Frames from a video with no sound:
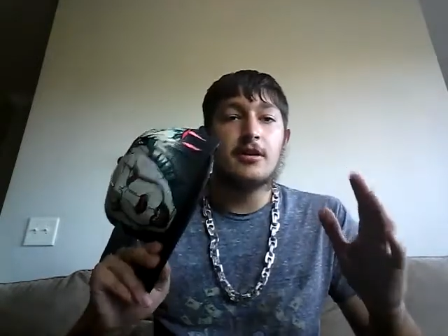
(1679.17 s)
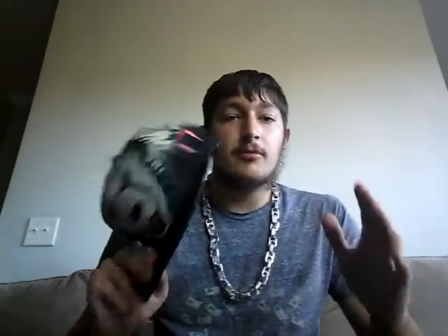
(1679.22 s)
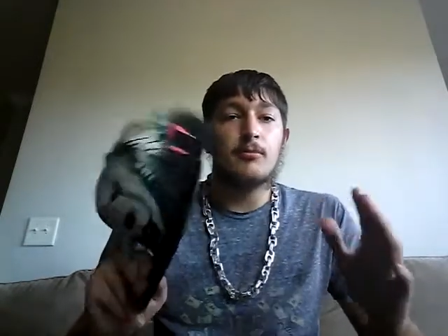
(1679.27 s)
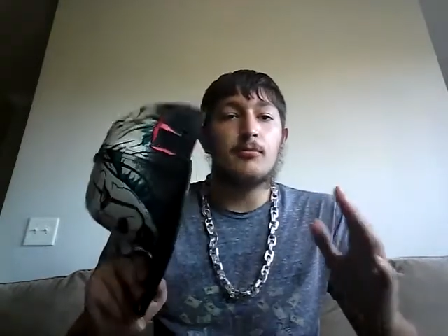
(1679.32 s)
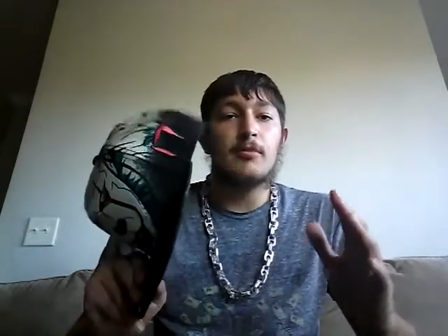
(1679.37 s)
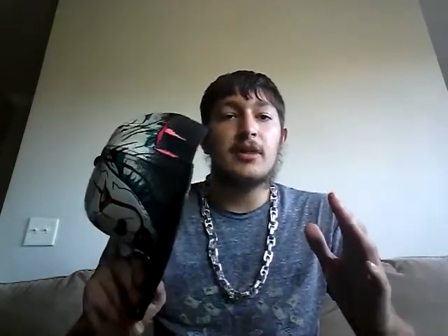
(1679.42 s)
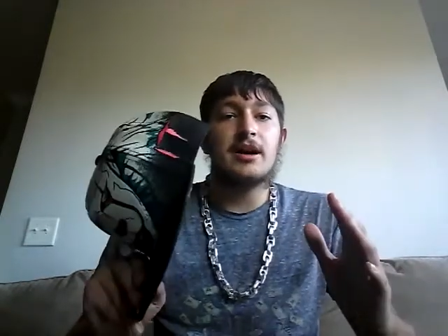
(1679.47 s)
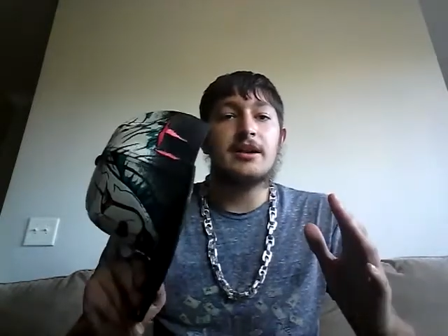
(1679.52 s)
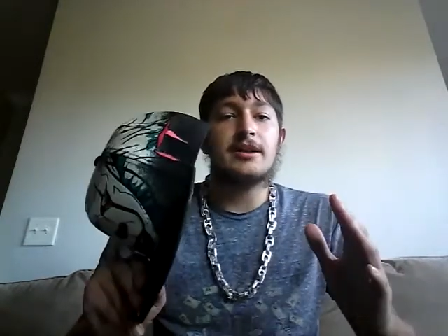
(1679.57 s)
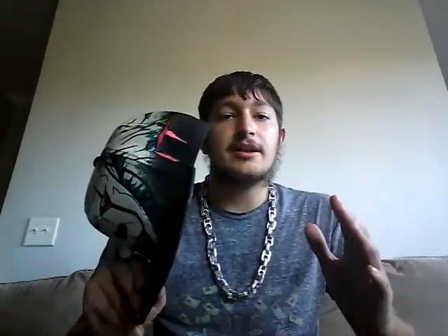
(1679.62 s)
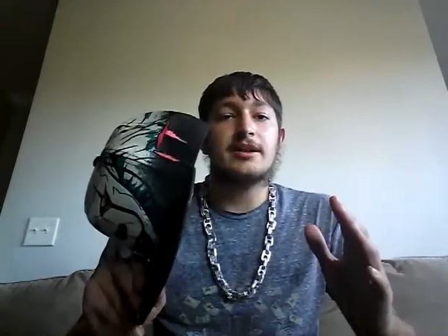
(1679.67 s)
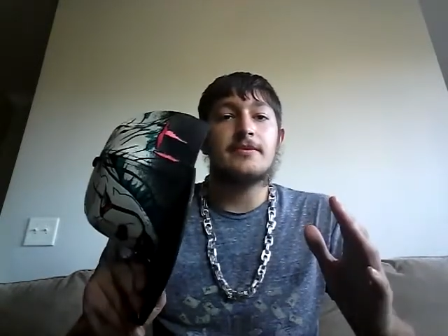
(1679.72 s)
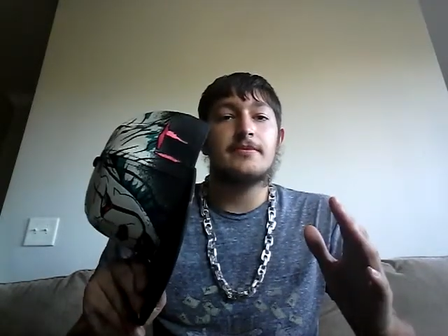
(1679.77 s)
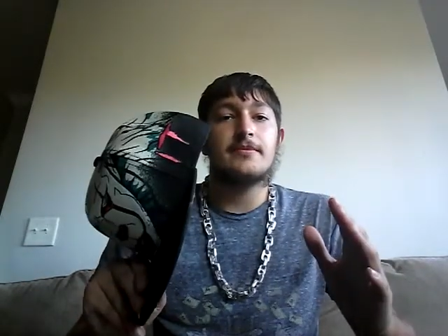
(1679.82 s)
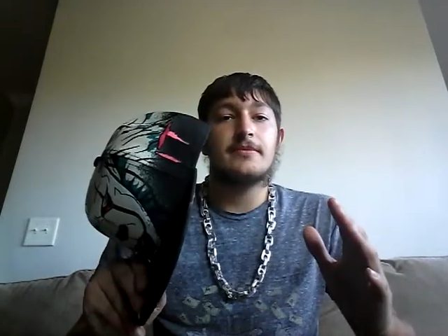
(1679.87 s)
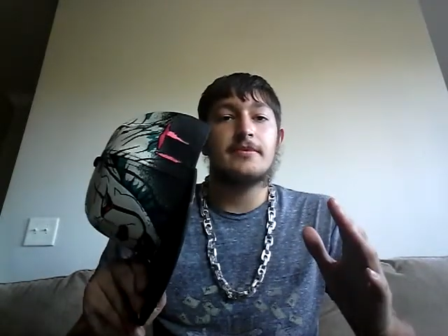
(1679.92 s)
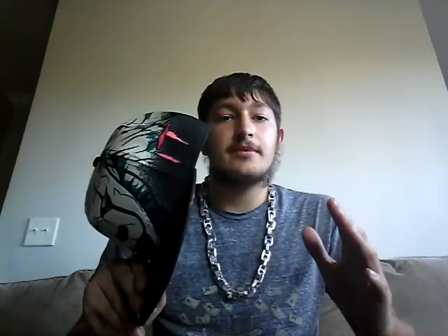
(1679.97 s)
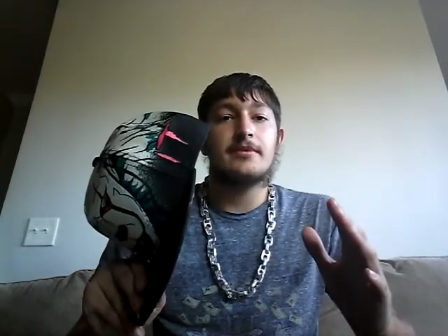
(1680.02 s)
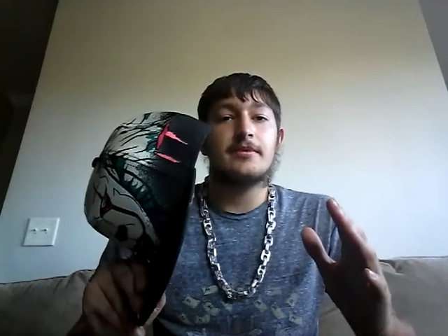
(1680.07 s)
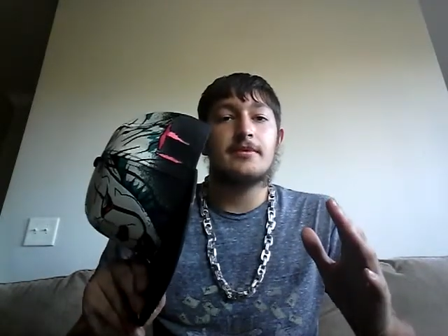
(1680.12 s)
money,
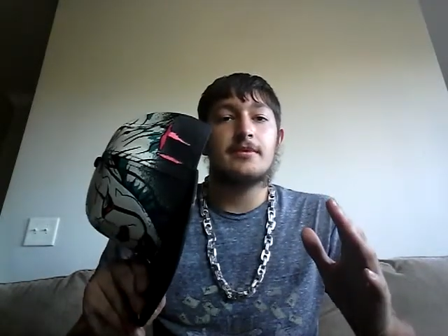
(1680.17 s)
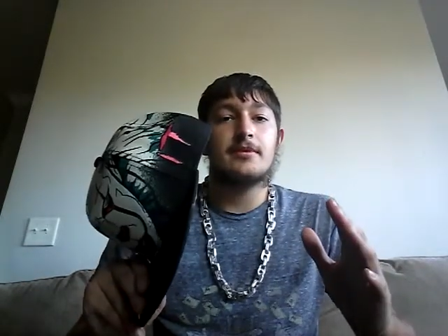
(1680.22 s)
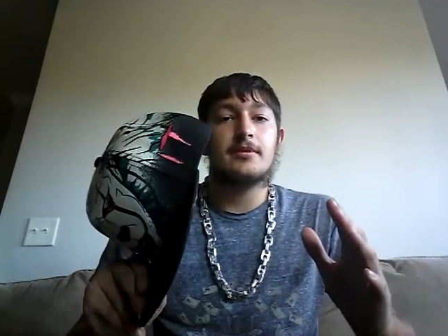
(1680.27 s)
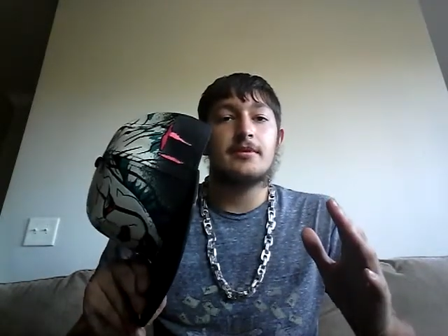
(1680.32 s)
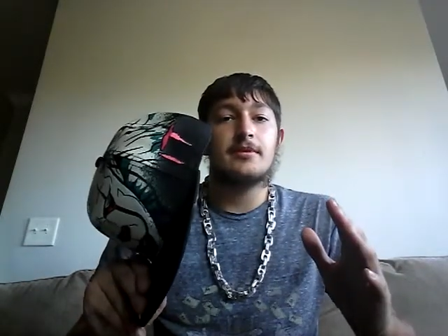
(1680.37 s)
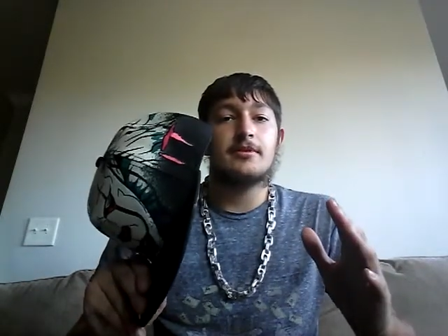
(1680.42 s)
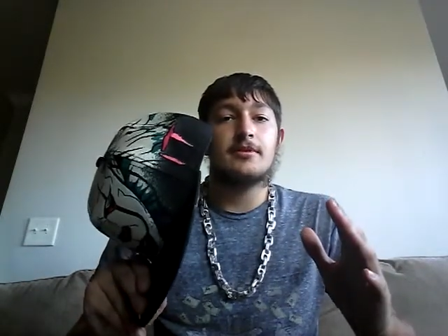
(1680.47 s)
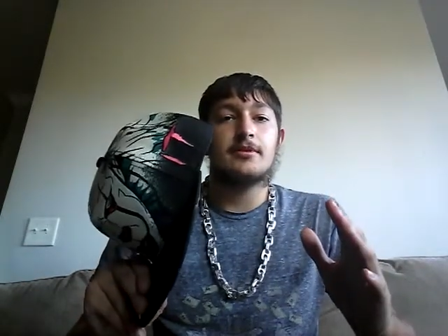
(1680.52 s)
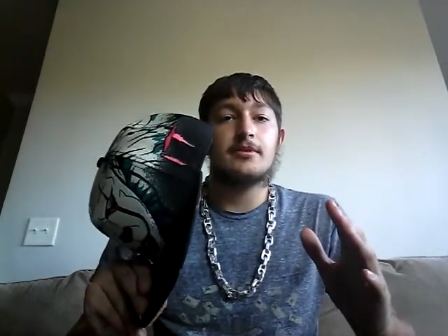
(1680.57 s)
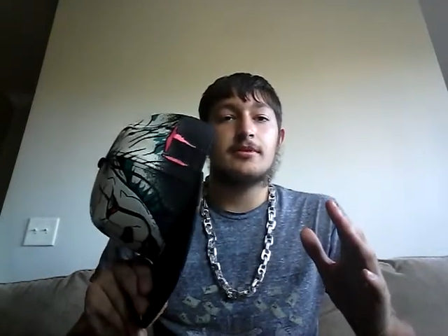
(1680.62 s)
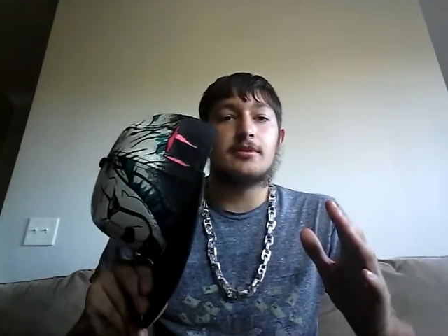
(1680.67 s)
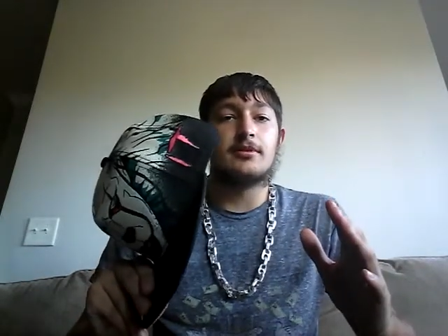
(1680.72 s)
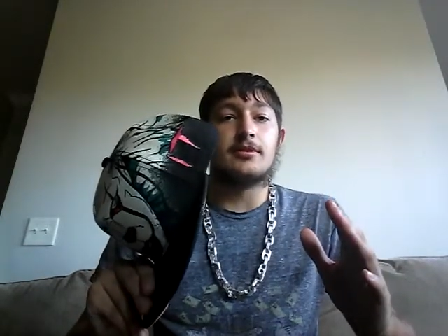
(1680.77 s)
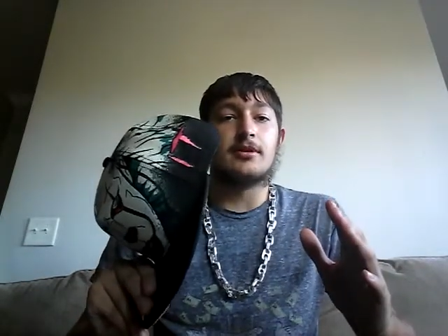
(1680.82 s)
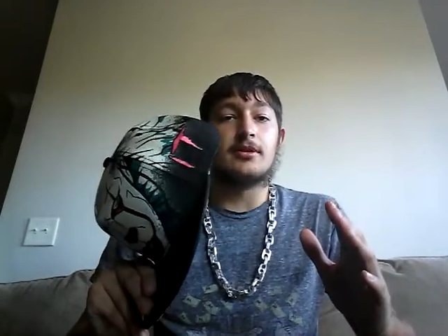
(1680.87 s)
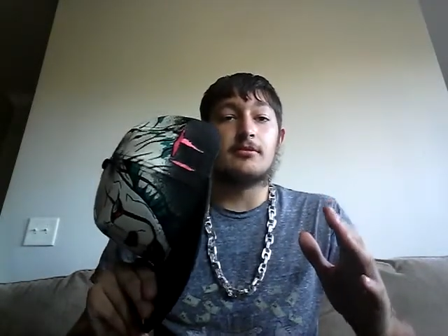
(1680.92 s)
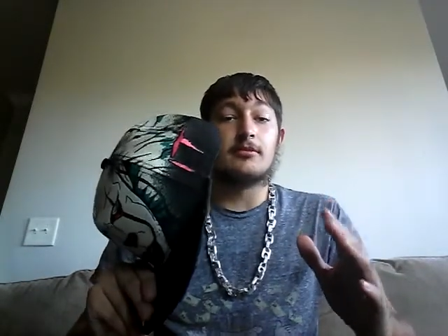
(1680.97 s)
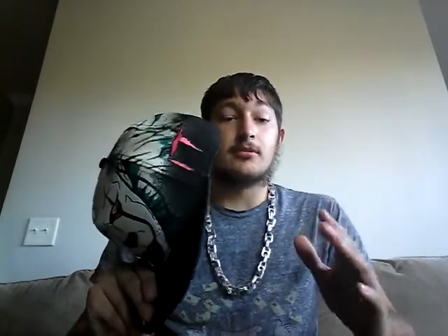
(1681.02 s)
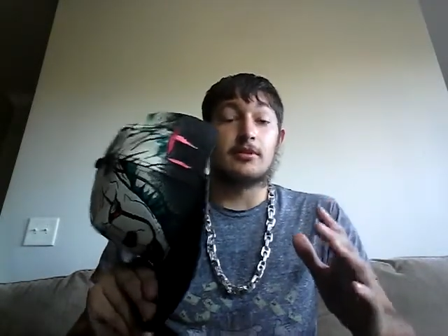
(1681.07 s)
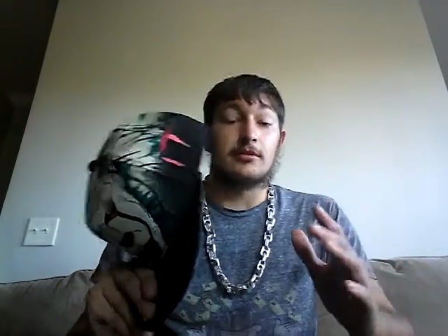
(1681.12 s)
you
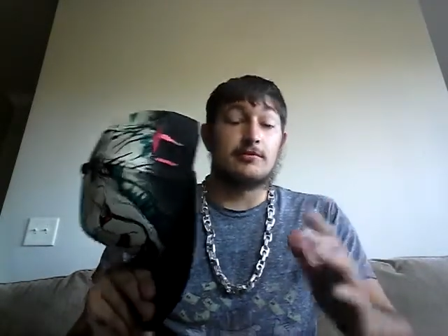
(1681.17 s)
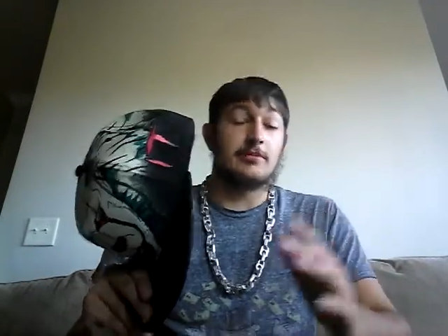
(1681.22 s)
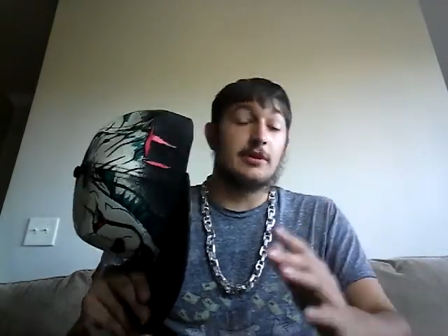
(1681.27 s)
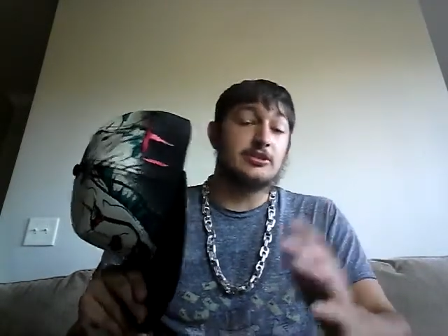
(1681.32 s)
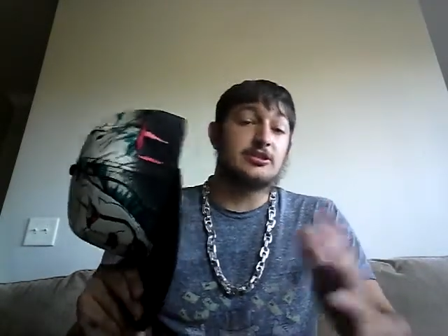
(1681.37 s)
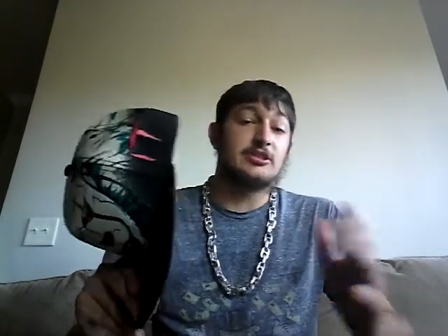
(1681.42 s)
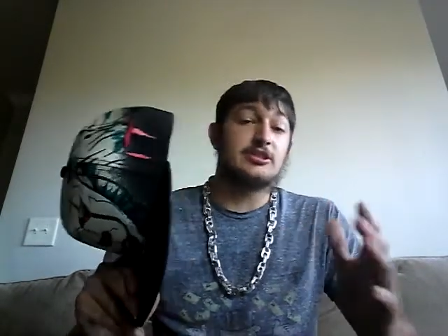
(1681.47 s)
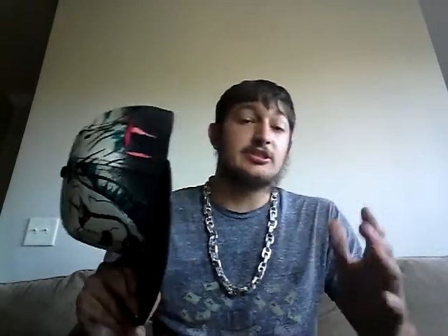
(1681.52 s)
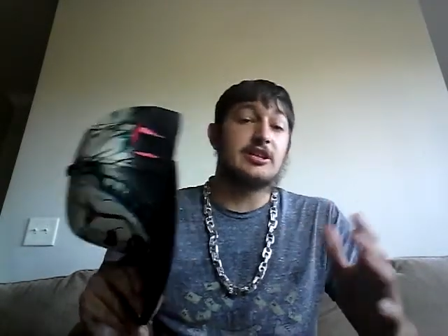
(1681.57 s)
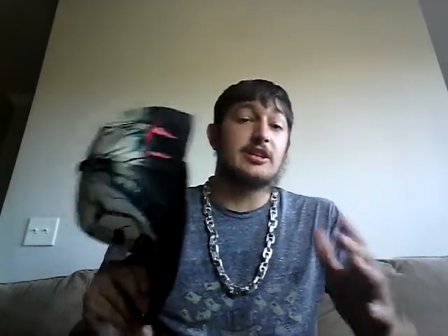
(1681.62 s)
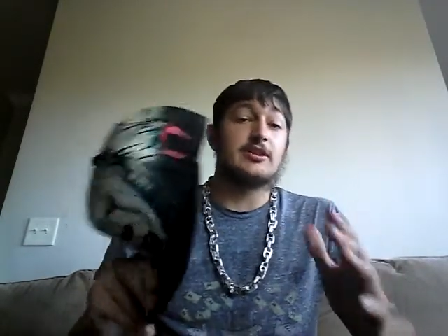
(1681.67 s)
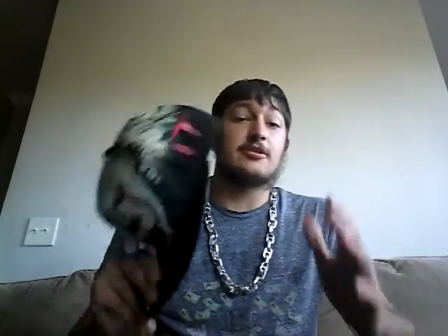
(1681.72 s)
know, or I should say,